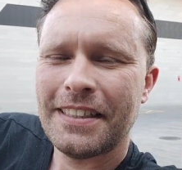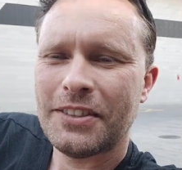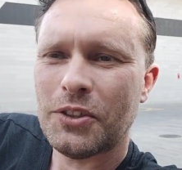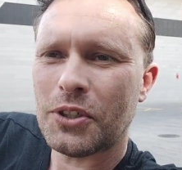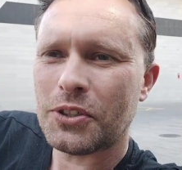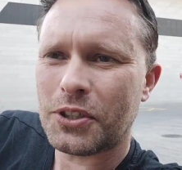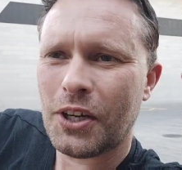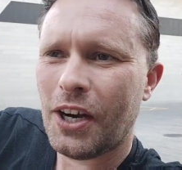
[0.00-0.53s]

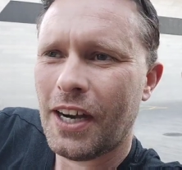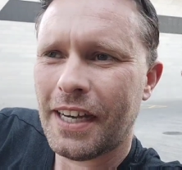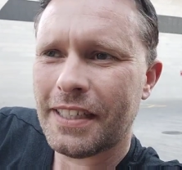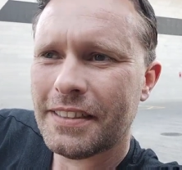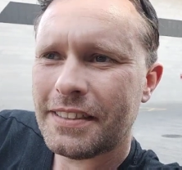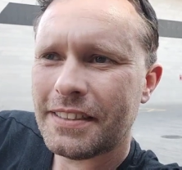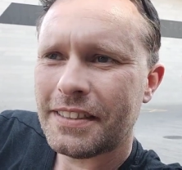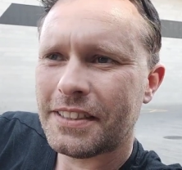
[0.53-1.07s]
Not
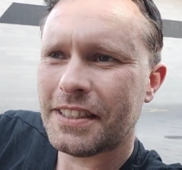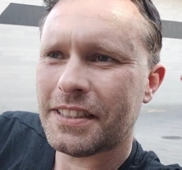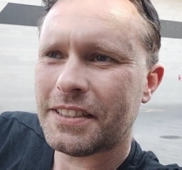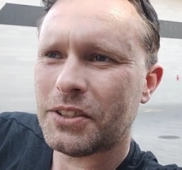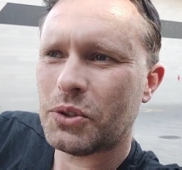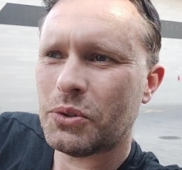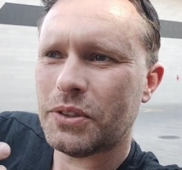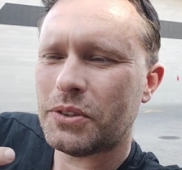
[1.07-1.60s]
guys. She
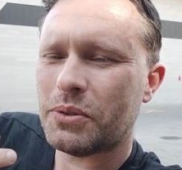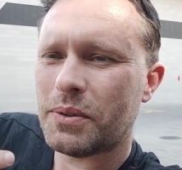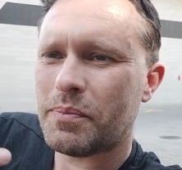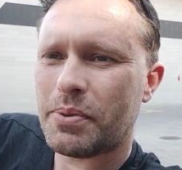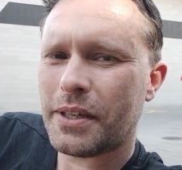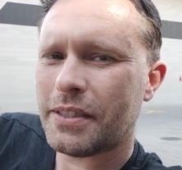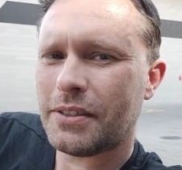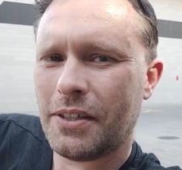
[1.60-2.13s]
doesn't do it to
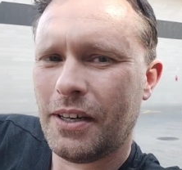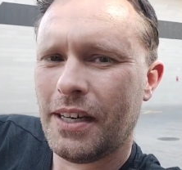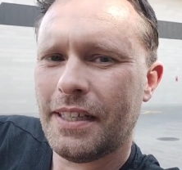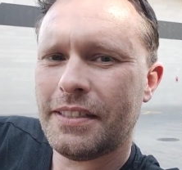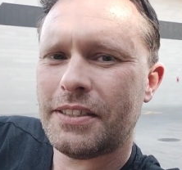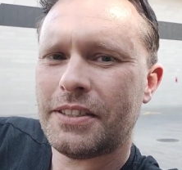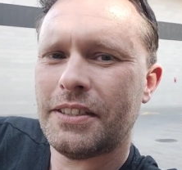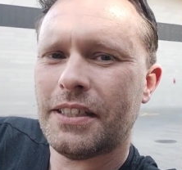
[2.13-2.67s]
impress
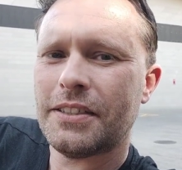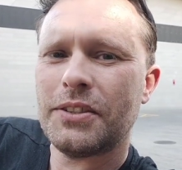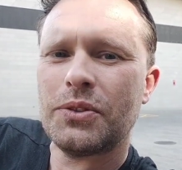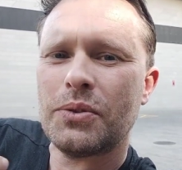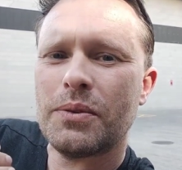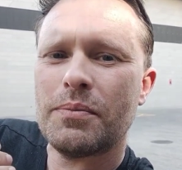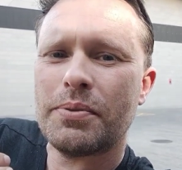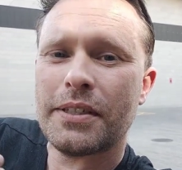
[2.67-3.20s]
guys. She does it
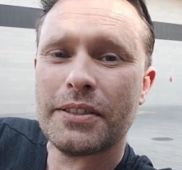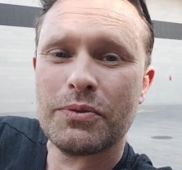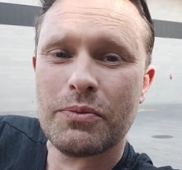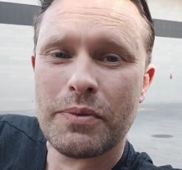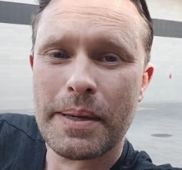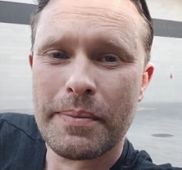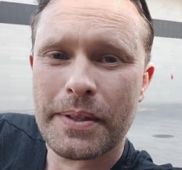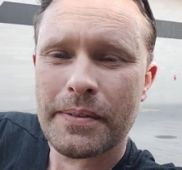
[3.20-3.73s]
to impress
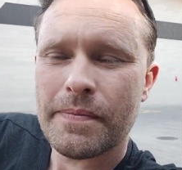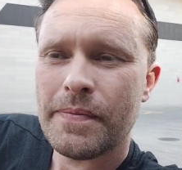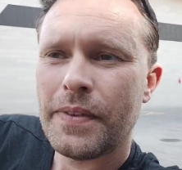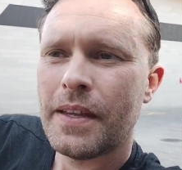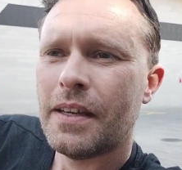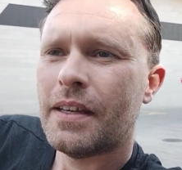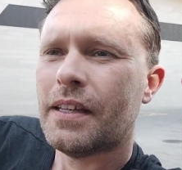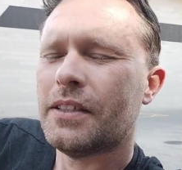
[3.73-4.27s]
women.
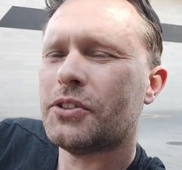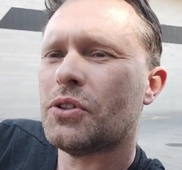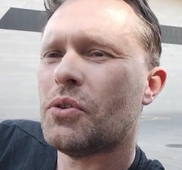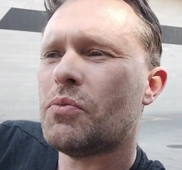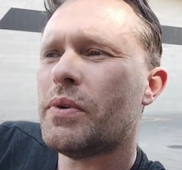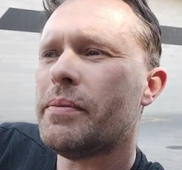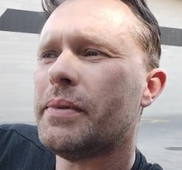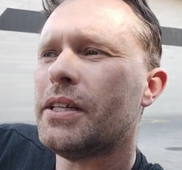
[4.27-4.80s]
And so
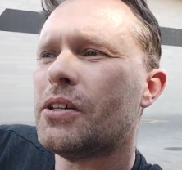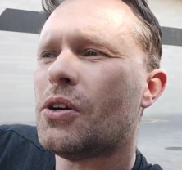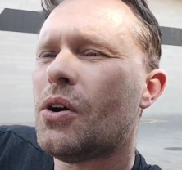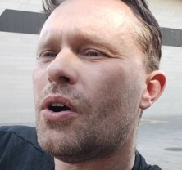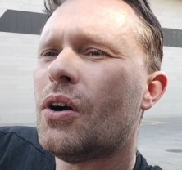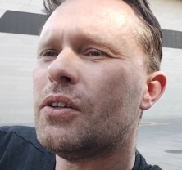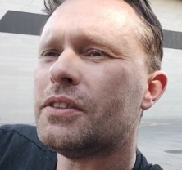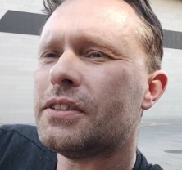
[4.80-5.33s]
women are
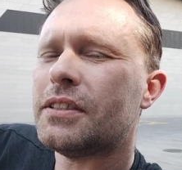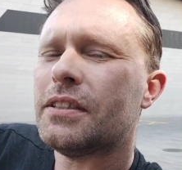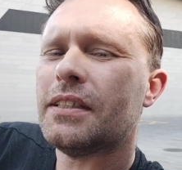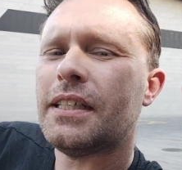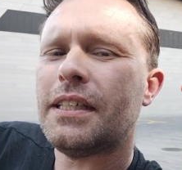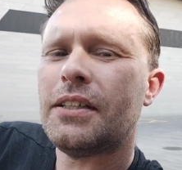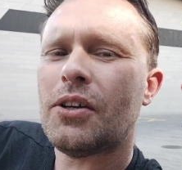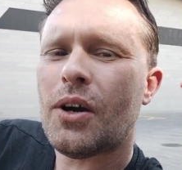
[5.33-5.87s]

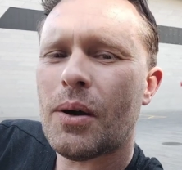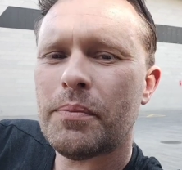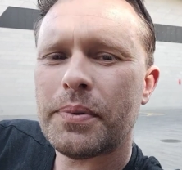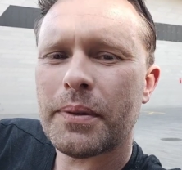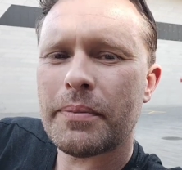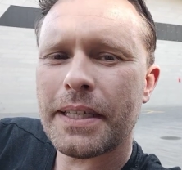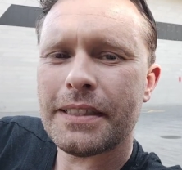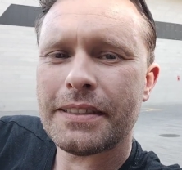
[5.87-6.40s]
constantly
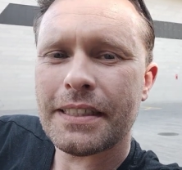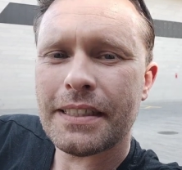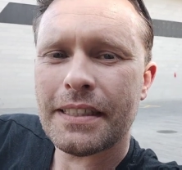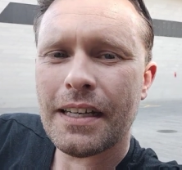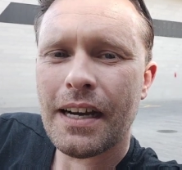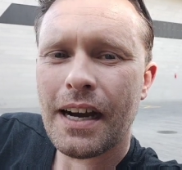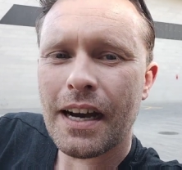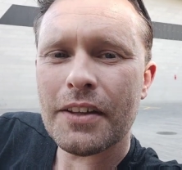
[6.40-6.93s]

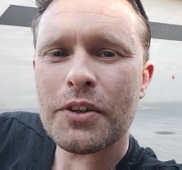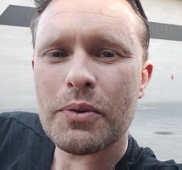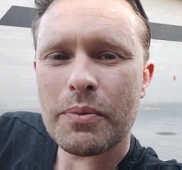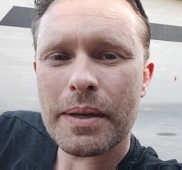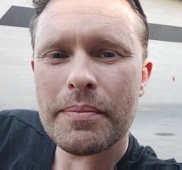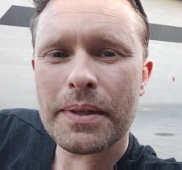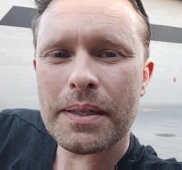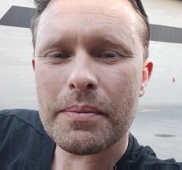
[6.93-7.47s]
complimenting other
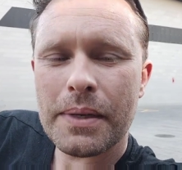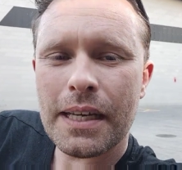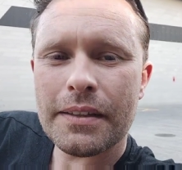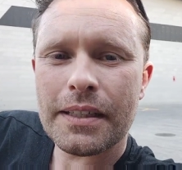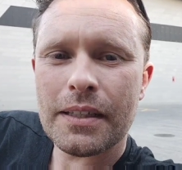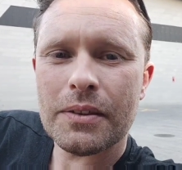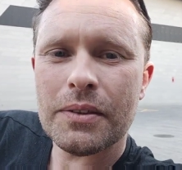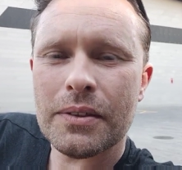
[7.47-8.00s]
women about
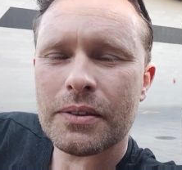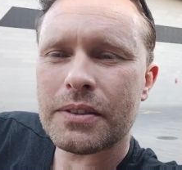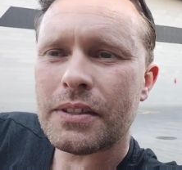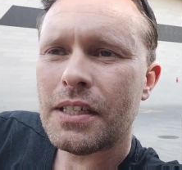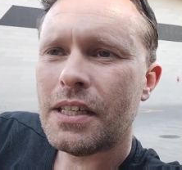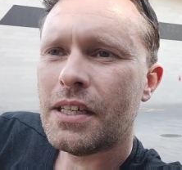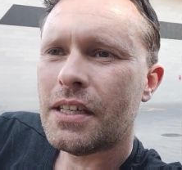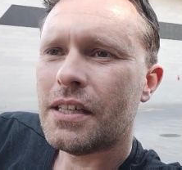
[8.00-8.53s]
their looks.
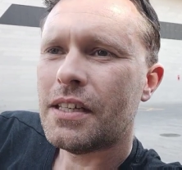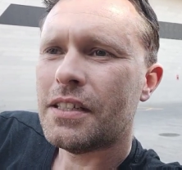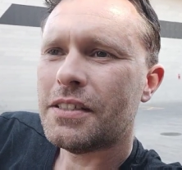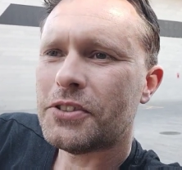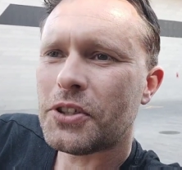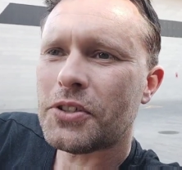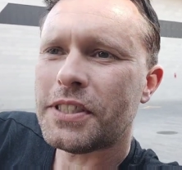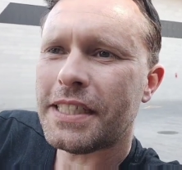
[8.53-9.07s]

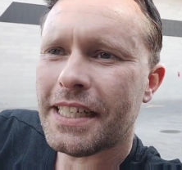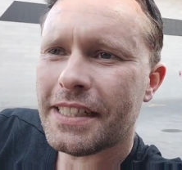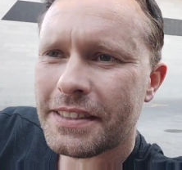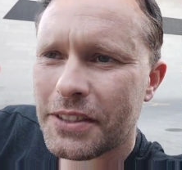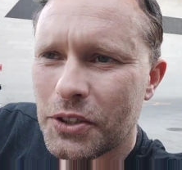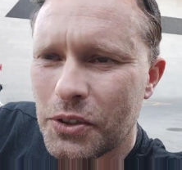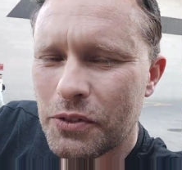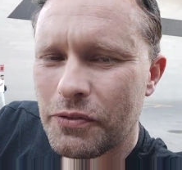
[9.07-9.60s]
So she gets
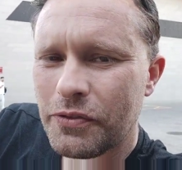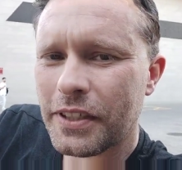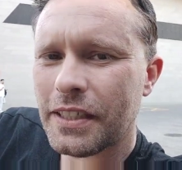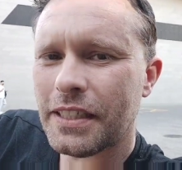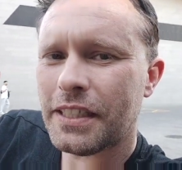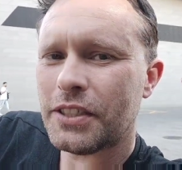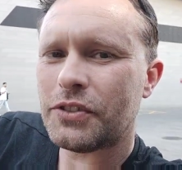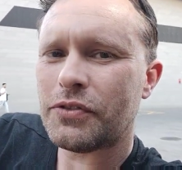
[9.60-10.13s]
the good
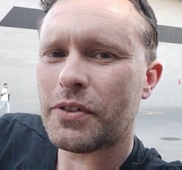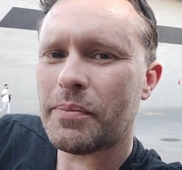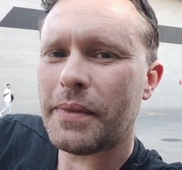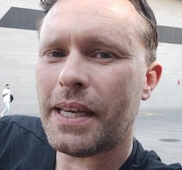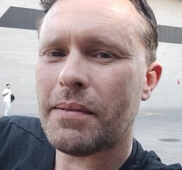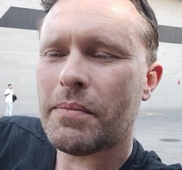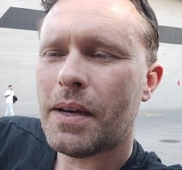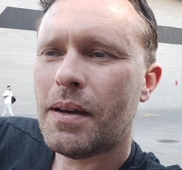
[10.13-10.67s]
feelings from
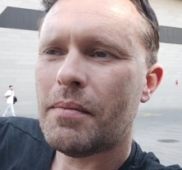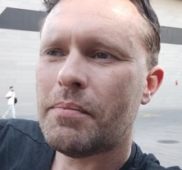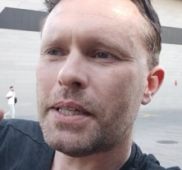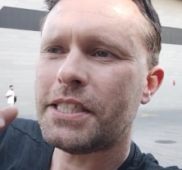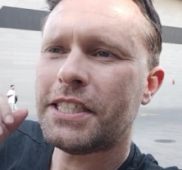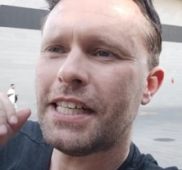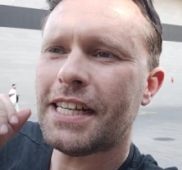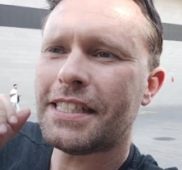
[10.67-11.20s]
them.
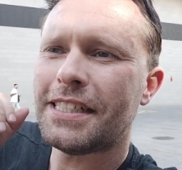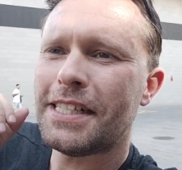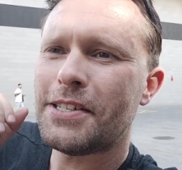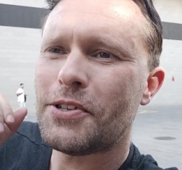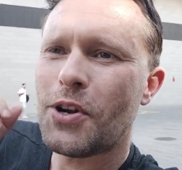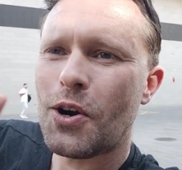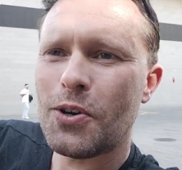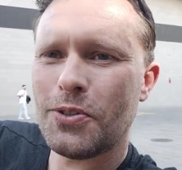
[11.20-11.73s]
But she actually
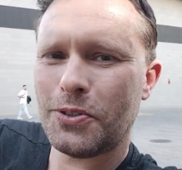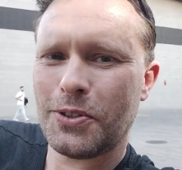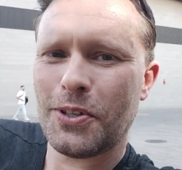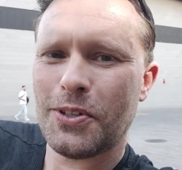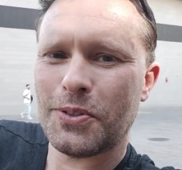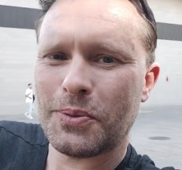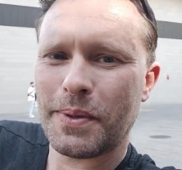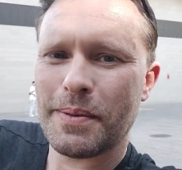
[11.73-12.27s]
knows
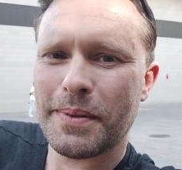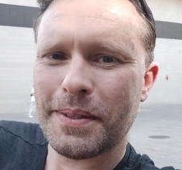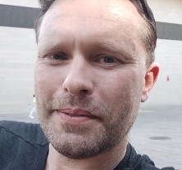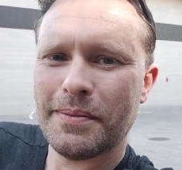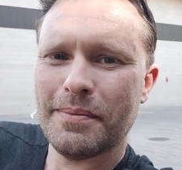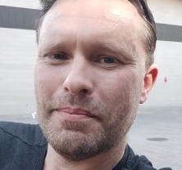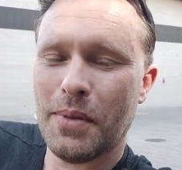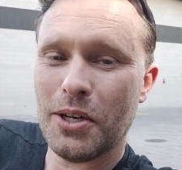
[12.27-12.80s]
those women,
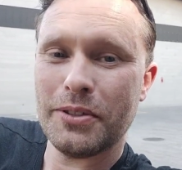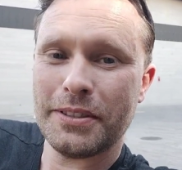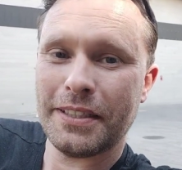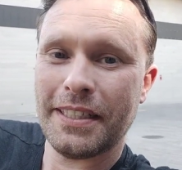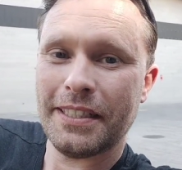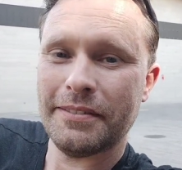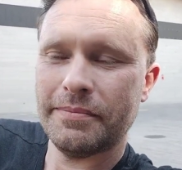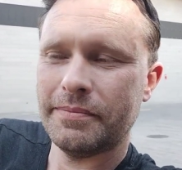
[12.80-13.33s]
mostly.